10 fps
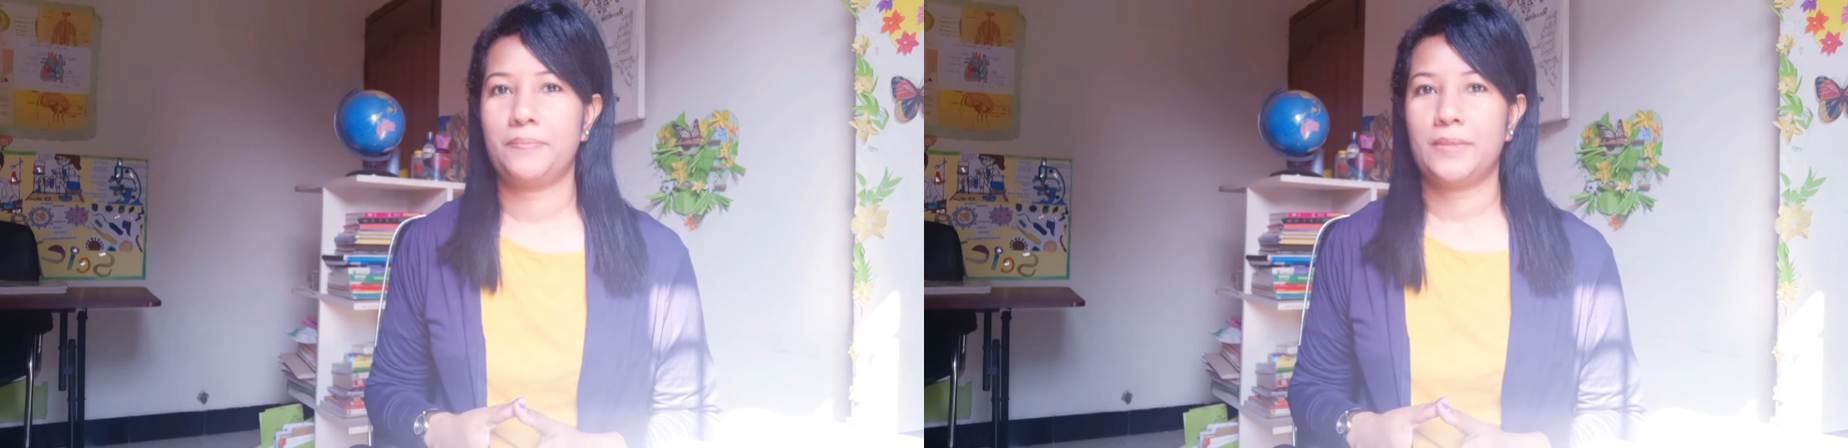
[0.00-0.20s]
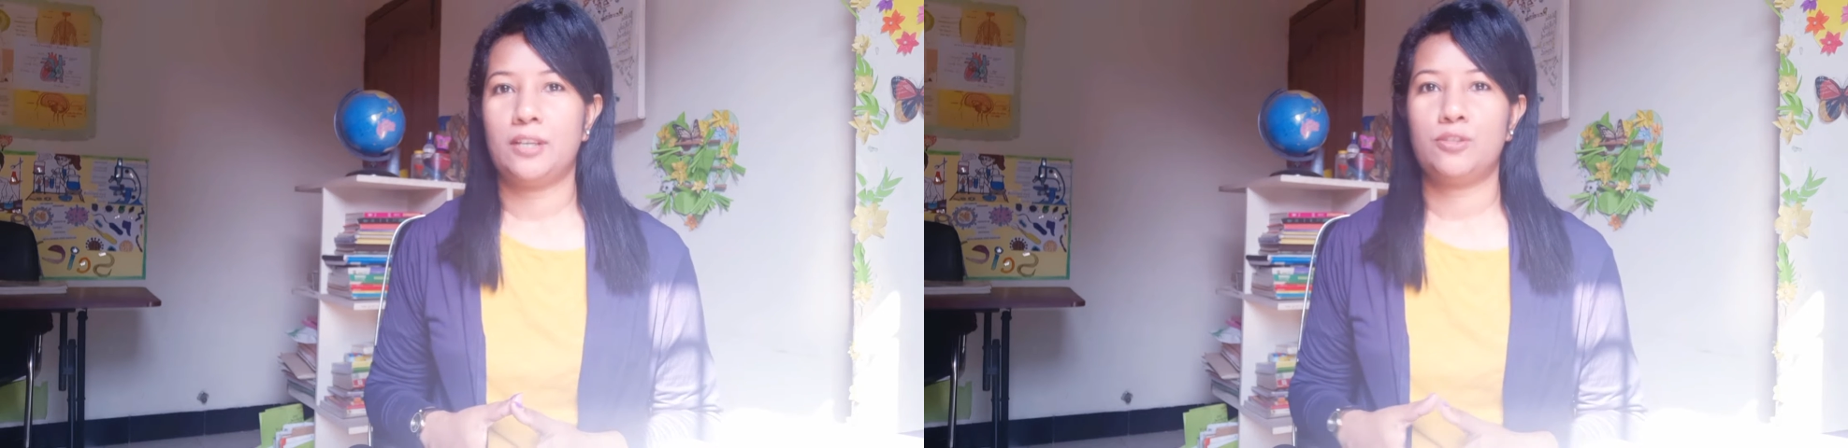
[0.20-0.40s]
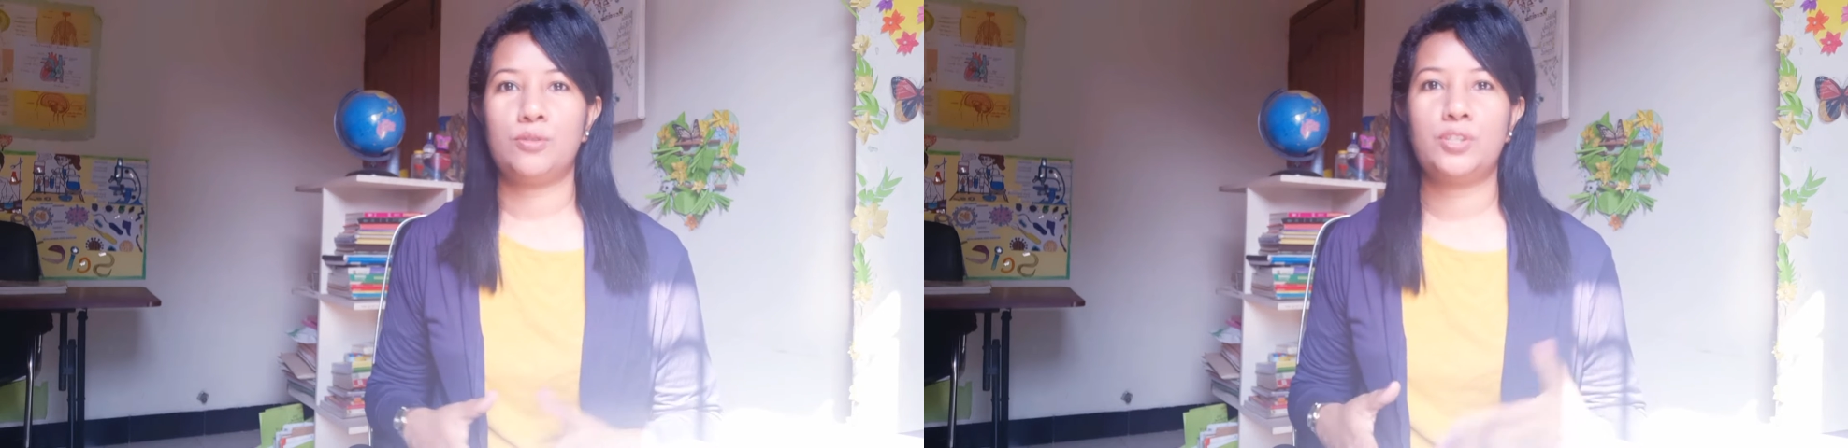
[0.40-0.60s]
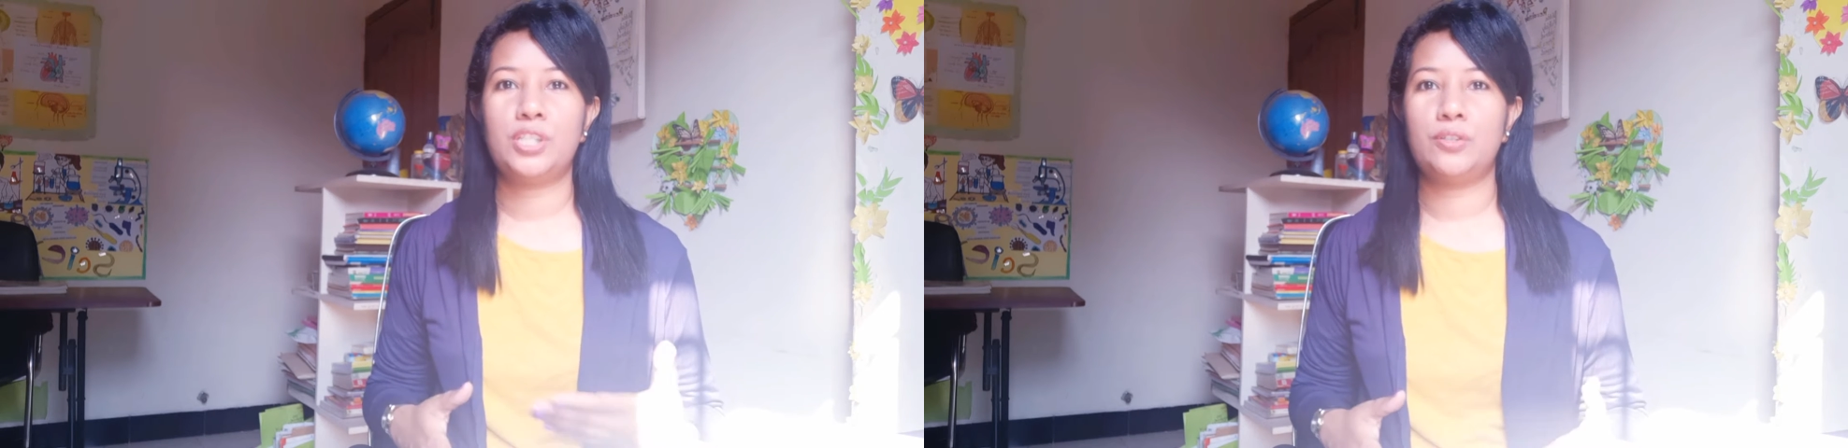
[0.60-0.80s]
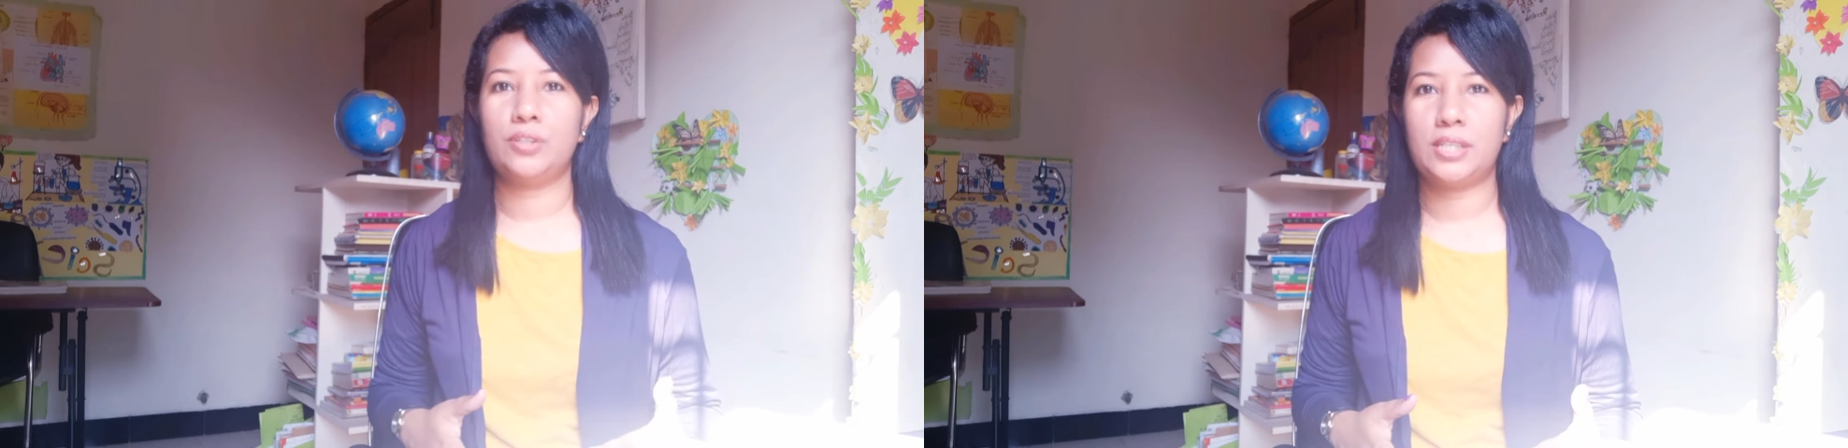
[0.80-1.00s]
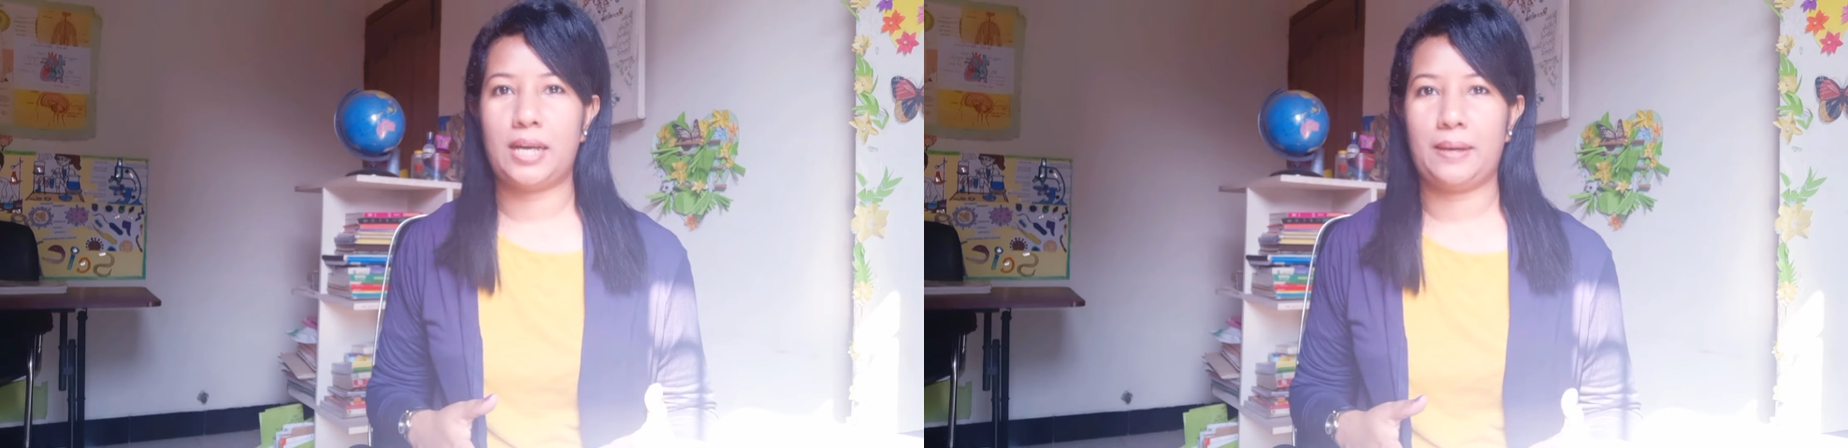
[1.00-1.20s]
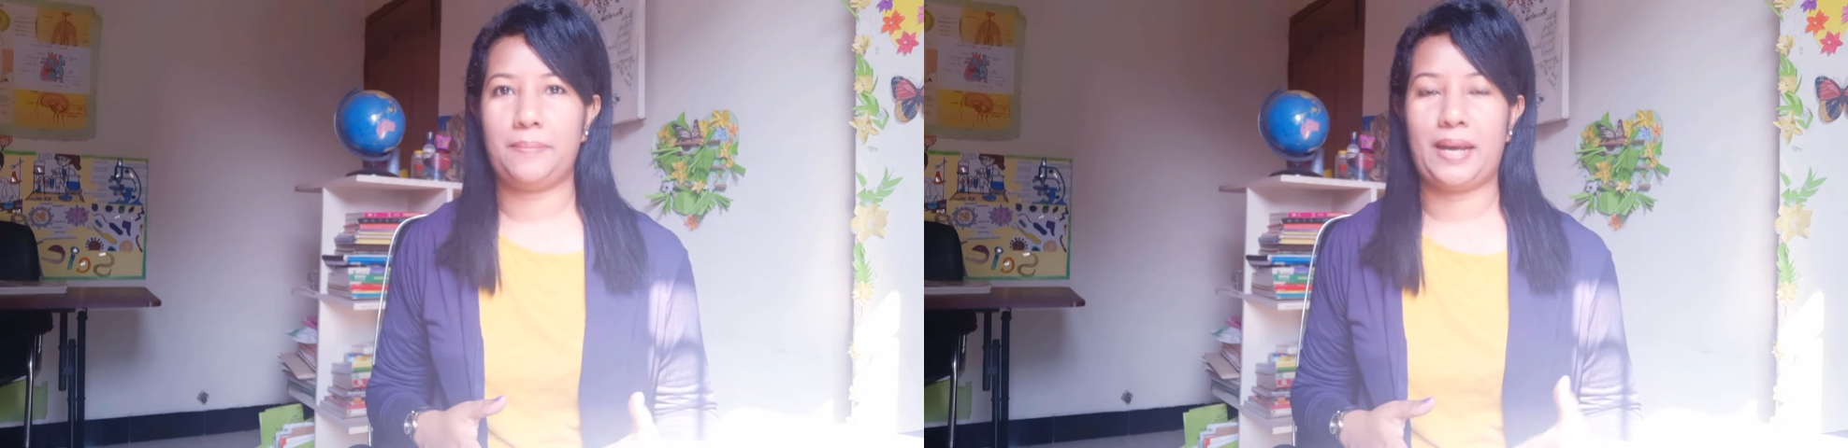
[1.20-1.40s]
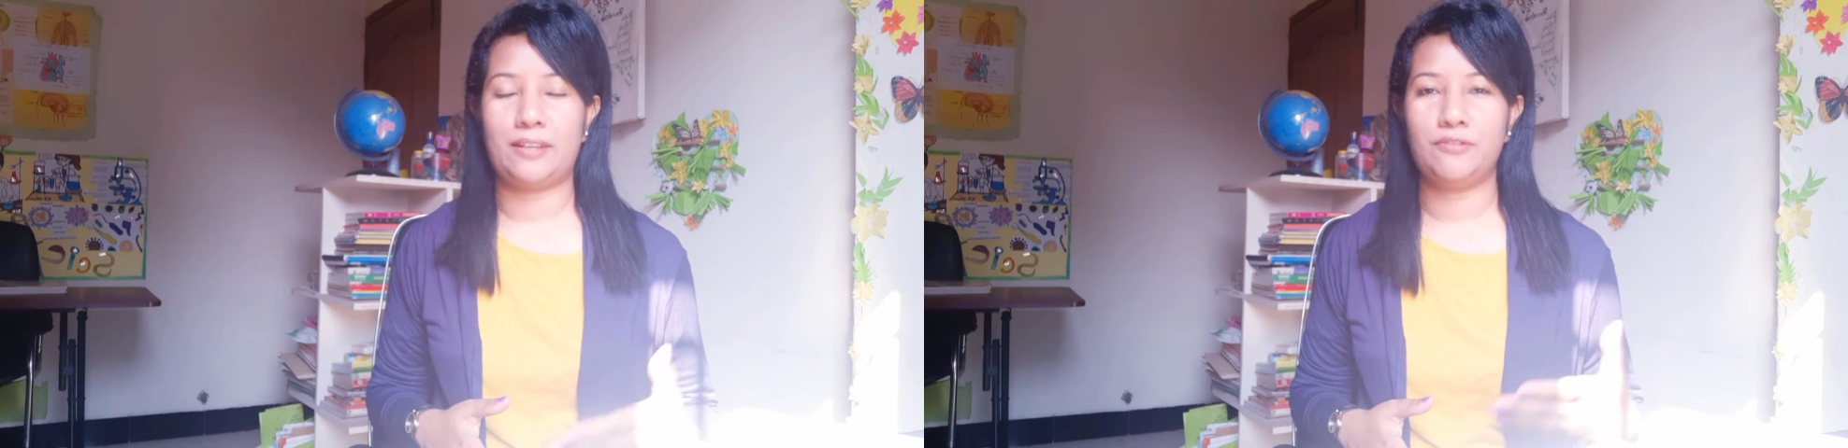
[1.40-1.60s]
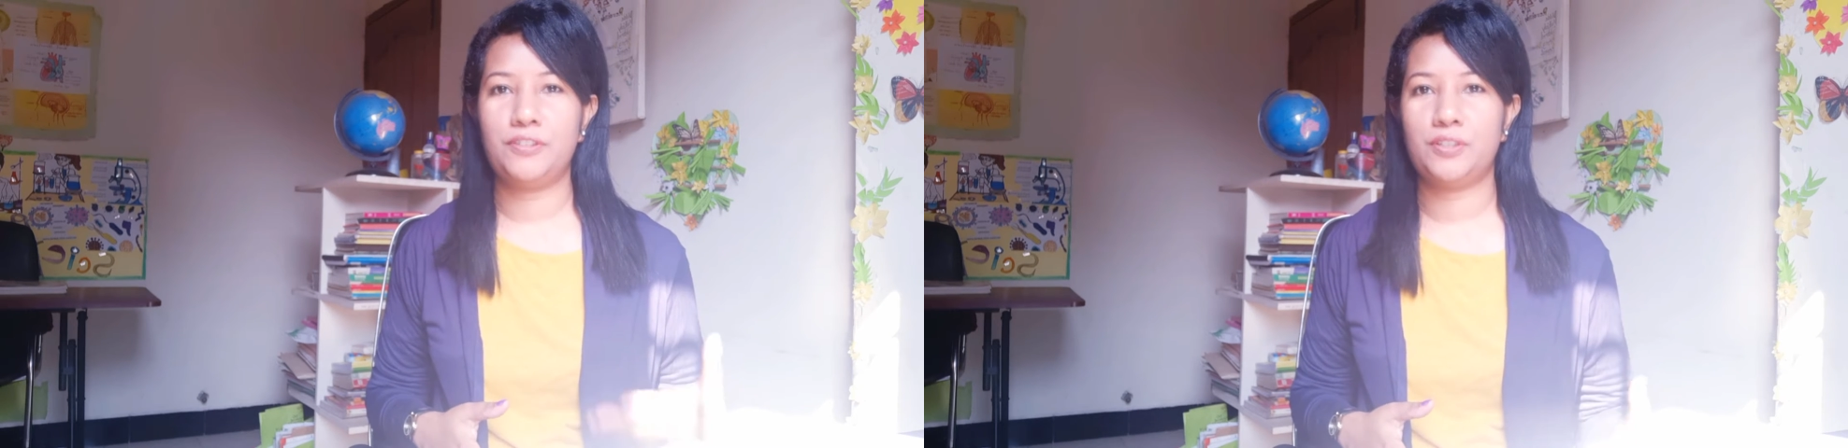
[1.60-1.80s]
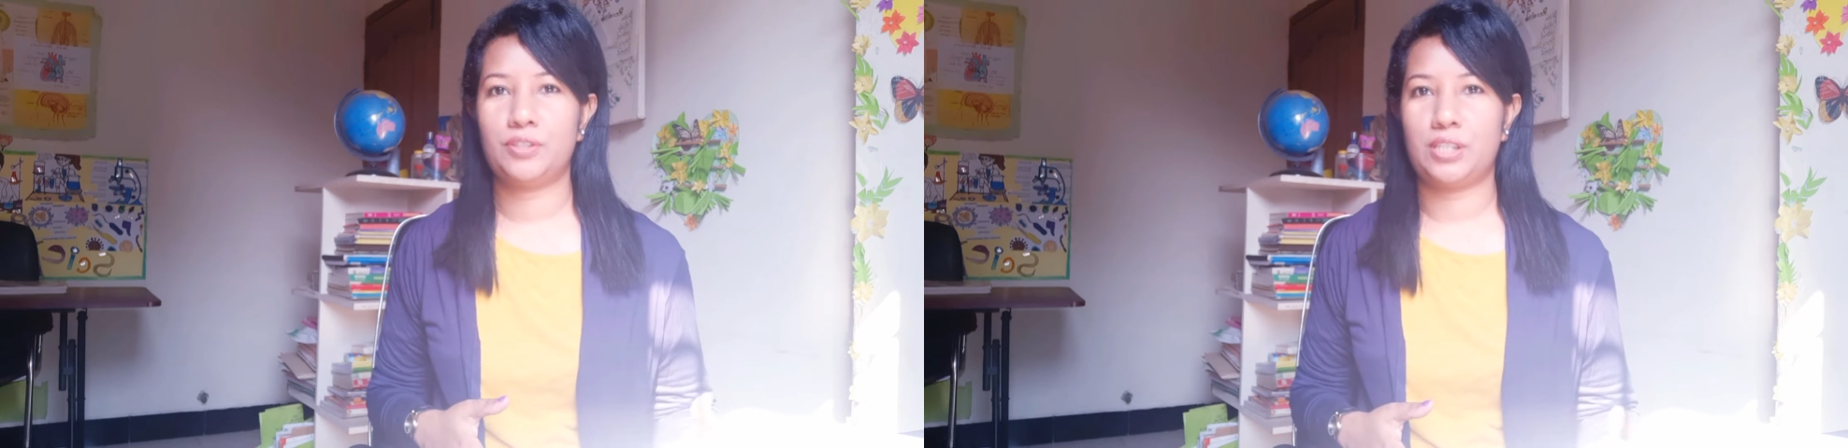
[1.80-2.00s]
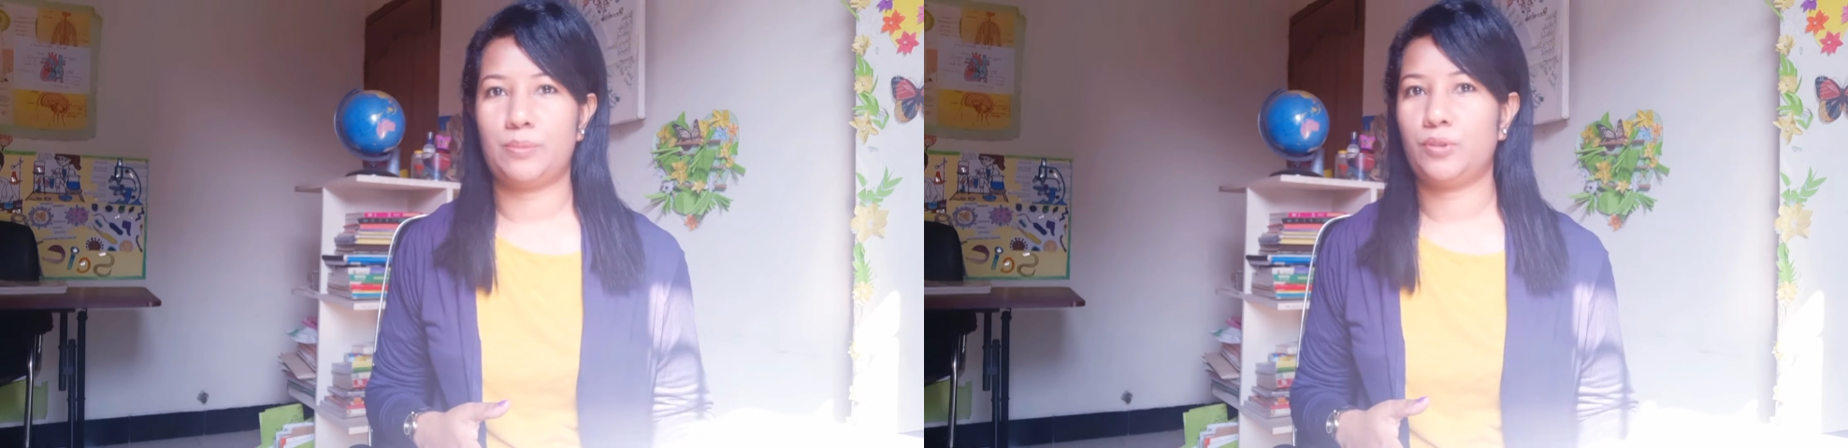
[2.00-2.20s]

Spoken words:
So genotype and phenotype,